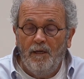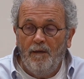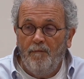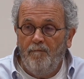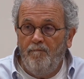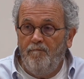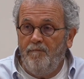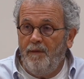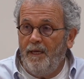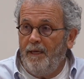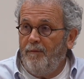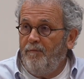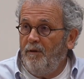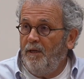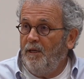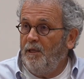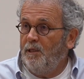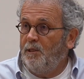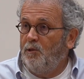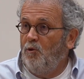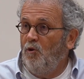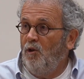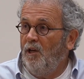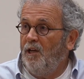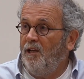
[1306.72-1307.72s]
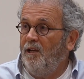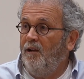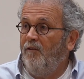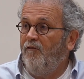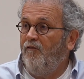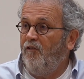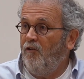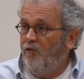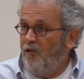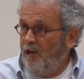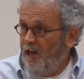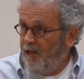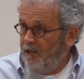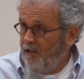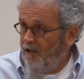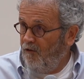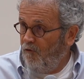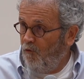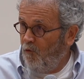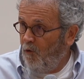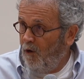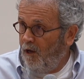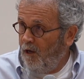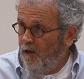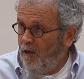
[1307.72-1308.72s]
Maybe he's doing it in a very
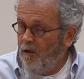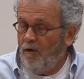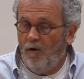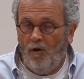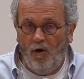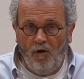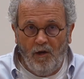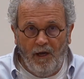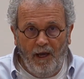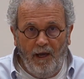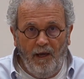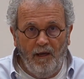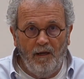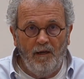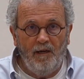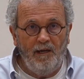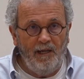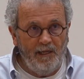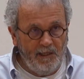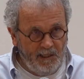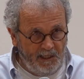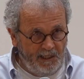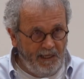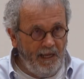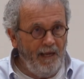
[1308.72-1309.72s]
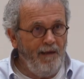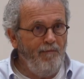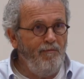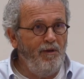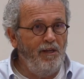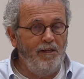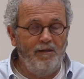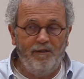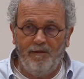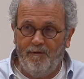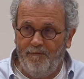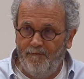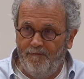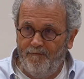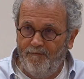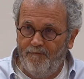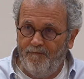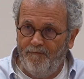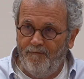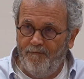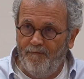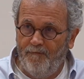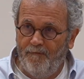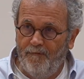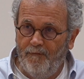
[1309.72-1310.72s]
active way. Okay, let's tame it.
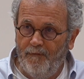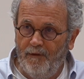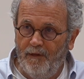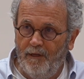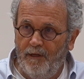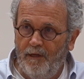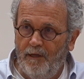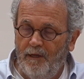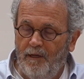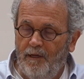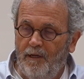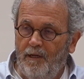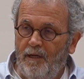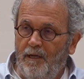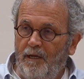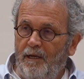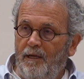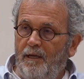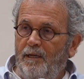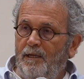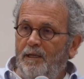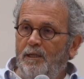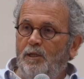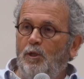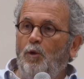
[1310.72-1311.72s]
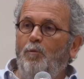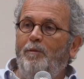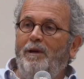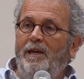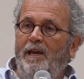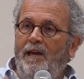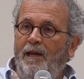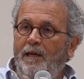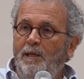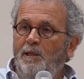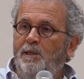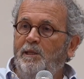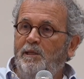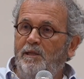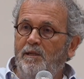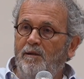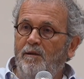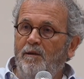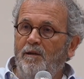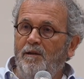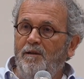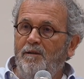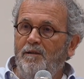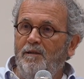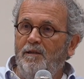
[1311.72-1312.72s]
So my
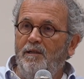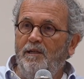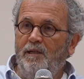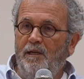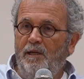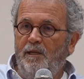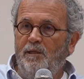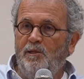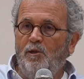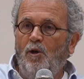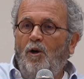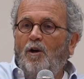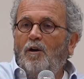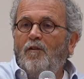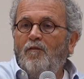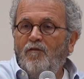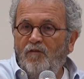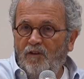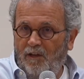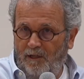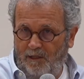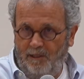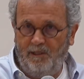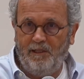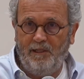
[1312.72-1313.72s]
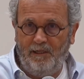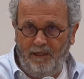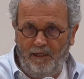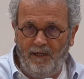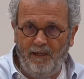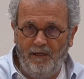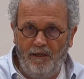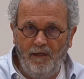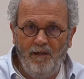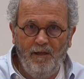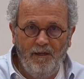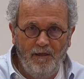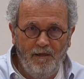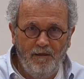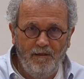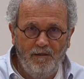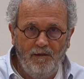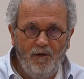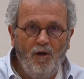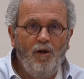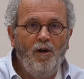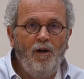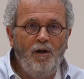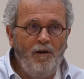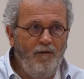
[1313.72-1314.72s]
answer is obviously,
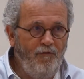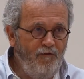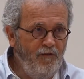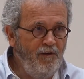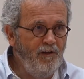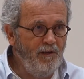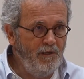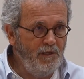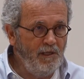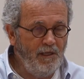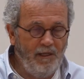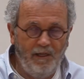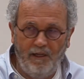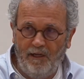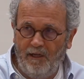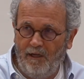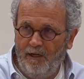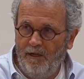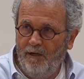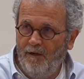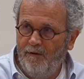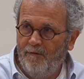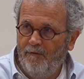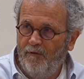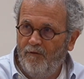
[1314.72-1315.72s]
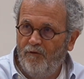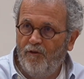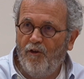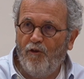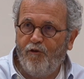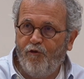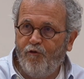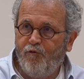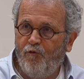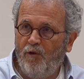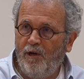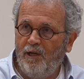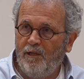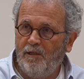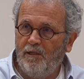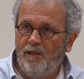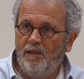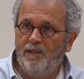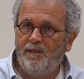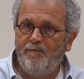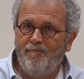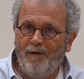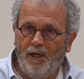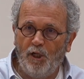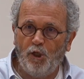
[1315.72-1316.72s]
the threat
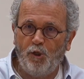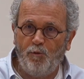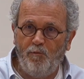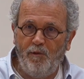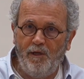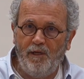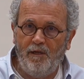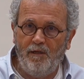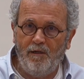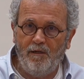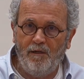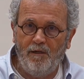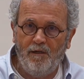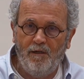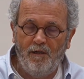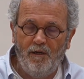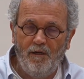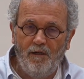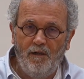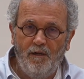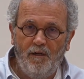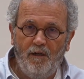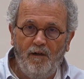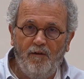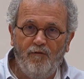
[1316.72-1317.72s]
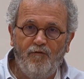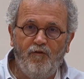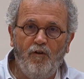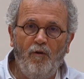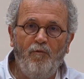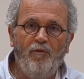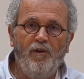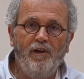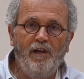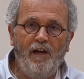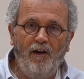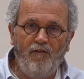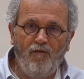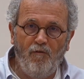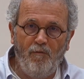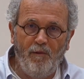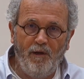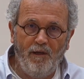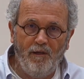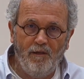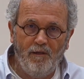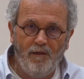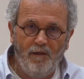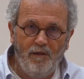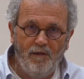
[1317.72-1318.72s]
is much bigger from the
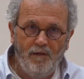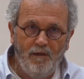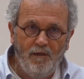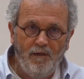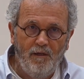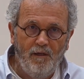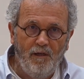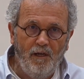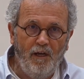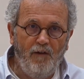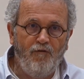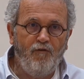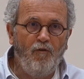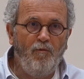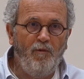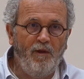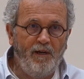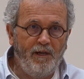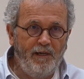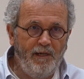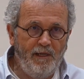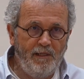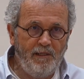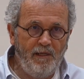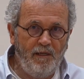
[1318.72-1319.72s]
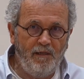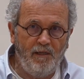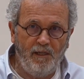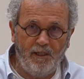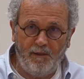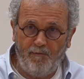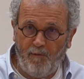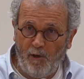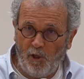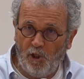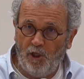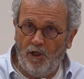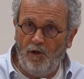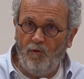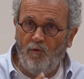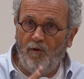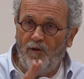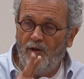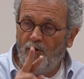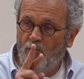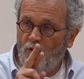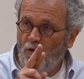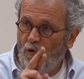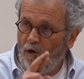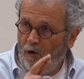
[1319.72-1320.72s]
government and from the Knesset, especially when
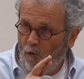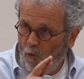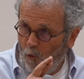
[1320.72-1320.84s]
the two are